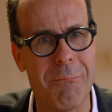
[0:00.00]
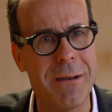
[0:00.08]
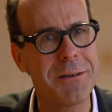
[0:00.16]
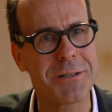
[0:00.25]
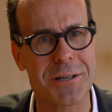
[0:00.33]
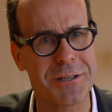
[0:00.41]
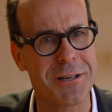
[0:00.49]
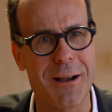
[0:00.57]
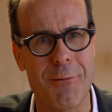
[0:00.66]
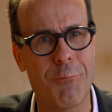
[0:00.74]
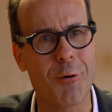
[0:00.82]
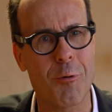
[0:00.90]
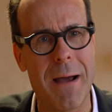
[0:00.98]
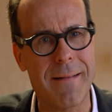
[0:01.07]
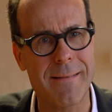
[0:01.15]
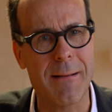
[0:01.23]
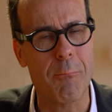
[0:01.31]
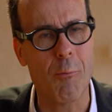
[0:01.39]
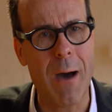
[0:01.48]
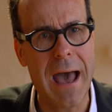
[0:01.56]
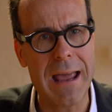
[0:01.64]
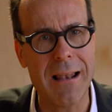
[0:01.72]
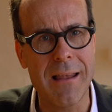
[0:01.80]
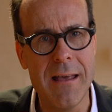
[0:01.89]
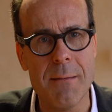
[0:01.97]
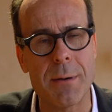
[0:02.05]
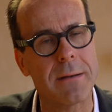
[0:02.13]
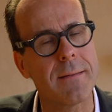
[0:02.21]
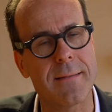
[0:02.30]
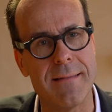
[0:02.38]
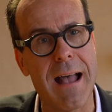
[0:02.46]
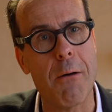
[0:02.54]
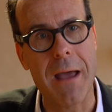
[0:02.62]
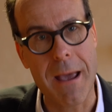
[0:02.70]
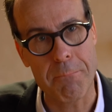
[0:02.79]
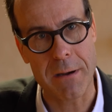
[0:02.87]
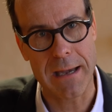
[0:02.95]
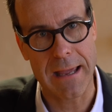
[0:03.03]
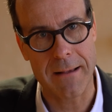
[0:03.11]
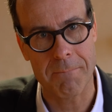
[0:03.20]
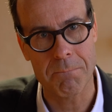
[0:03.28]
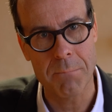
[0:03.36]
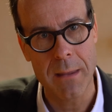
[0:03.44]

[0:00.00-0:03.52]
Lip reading: literature for quite some while, but it's now happening.